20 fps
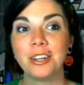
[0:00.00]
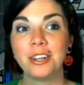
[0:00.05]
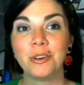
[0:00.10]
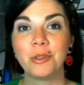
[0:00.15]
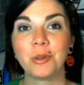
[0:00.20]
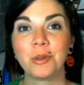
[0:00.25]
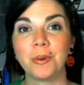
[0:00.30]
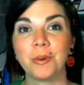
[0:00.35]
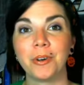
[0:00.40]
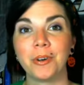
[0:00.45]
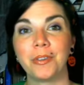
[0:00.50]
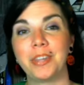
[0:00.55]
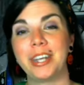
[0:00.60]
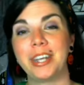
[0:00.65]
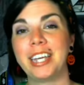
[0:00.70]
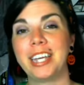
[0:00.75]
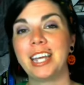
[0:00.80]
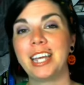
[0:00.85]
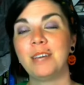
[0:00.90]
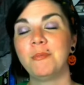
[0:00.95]
the world that
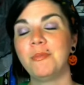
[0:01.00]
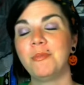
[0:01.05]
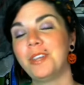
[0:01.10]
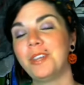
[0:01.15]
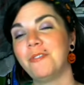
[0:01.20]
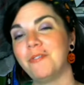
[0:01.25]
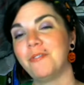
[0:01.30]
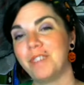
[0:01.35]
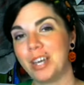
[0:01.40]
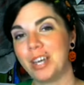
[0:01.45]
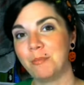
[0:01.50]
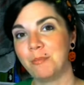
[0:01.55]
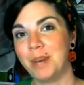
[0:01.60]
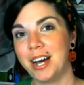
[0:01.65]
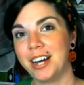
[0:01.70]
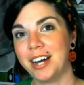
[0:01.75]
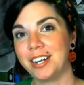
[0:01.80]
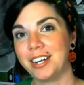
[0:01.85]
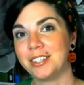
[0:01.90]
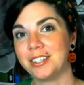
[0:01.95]
came with
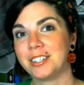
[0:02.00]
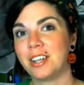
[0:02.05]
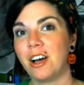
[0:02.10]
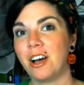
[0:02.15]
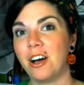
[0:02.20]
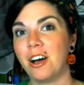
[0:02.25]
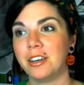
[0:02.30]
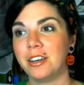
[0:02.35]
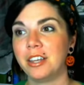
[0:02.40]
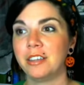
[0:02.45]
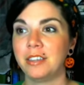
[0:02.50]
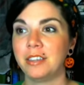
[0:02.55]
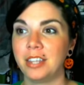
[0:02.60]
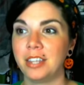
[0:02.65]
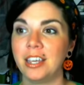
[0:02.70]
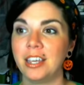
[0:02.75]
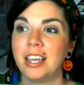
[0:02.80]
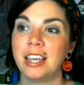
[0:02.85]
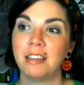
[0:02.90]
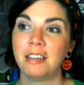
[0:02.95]
vampires on
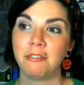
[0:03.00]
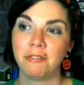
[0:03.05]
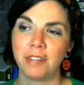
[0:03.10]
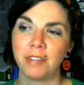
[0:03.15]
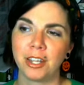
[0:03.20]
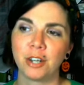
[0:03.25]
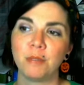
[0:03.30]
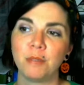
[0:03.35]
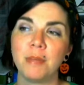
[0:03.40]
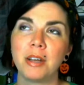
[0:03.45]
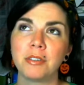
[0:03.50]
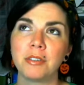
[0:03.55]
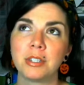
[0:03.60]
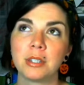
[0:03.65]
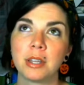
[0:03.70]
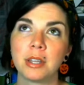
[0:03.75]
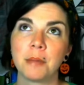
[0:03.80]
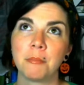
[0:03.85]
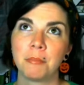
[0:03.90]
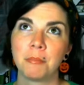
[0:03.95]
the Fledermaus
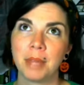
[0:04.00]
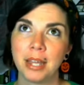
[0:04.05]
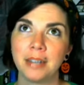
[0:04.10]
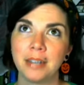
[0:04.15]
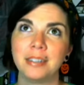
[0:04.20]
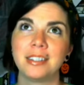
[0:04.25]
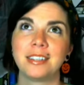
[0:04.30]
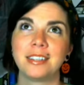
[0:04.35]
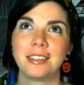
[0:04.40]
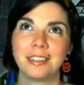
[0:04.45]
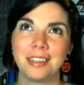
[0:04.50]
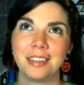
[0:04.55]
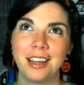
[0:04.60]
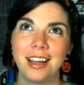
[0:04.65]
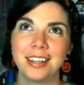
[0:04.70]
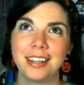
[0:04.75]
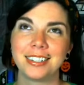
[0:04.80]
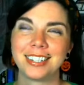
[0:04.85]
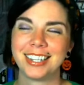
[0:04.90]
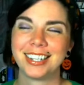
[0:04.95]
Bend
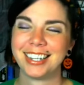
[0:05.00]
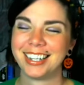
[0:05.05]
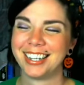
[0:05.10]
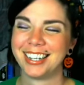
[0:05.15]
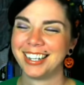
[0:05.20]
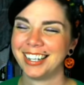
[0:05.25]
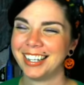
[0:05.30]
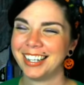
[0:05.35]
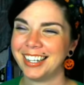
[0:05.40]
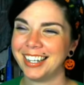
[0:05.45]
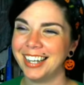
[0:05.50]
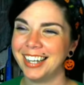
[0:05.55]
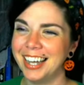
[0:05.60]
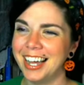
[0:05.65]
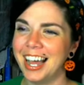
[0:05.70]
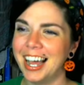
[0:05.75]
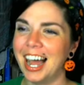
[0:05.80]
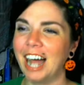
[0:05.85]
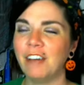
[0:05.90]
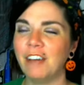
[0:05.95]
lot.
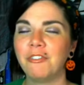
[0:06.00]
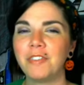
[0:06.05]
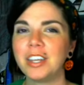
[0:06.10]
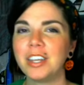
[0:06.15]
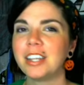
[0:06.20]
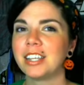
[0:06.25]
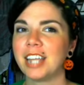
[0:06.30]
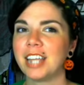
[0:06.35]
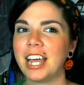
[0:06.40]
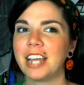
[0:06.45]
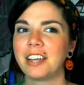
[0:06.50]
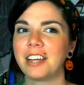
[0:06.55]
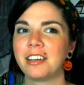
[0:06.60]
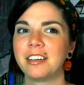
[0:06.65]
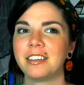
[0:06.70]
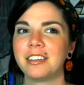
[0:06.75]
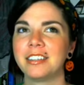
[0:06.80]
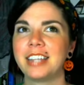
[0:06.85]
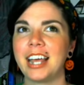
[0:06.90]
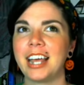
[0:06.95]
I feel like
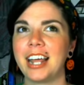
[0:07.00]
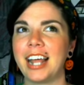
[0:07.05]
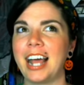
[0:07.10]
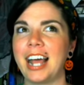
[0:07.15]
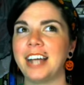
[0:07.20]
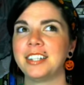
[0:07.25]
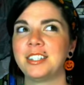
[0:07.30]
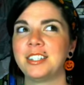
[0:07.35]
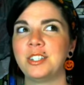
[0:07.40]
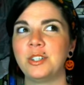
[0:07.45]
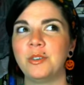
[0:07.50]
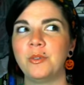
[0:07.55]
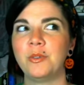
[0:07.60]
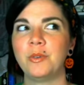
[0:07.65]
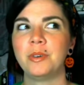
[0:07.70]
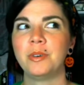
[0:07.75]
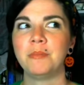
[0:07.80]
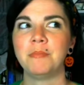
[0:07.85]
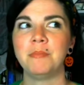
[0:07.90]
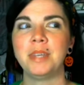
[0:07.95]
that has to
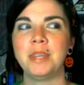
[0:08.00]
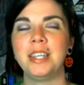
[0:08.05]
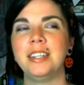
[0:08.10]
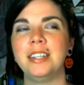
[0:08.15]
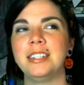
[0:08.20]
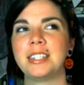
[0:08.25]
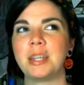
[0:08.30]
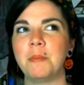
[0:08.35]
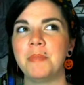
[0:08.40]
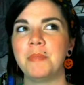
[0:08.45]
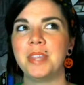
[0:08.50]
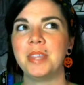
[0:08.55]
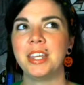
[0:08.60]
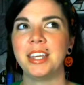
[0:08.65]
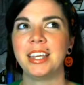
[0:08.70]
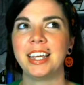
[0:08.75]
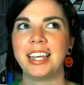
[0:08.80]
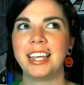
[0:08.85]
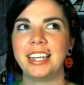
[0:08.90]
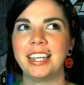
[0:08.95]
mean
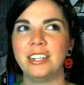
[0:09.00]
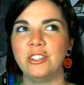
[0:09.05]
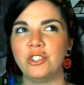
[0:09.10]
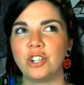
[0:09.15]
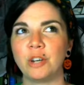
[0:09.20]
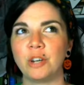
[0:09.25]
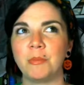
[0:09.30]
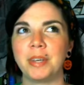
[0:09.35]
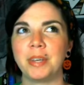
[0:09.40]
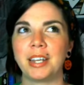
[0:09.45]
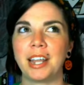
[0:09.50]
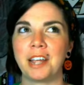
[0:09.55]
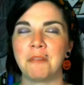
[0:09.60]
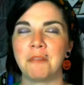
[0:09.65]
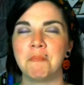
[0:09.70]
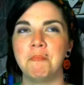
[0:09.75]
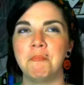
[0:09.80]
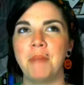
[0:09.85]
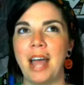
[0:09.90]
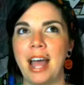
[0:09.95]
something in German like
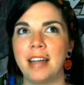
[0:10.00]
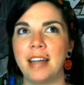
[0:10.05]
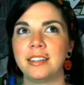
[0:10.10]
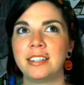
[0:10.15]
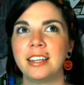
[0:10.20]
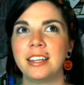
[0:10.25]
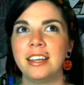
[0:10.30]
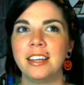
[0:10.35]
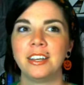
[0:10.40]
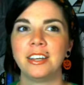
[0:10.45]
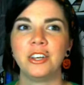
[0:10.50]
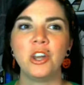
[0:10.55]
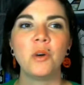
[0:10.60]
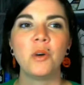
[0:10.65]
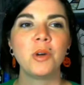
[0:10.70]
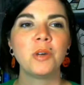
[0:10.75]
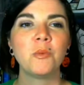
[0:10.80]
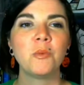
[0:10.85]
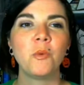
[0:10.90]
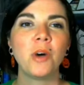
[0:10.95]
bat.
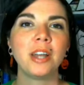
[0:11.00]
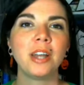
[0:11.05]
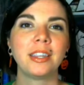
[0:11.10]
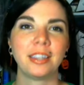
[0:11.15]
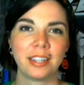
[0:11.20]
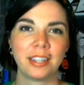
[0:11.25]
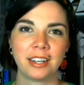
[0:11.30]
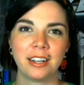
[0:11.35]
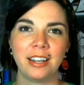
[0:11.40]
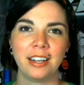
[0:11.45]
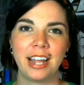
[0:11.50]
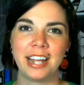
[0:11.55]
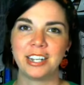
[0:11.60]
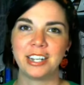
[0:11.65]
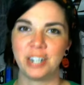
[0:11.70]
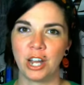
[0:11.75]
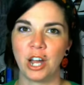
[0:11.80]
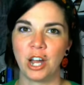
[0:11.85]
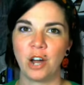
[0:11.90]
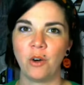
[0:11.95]
Knowing what little I know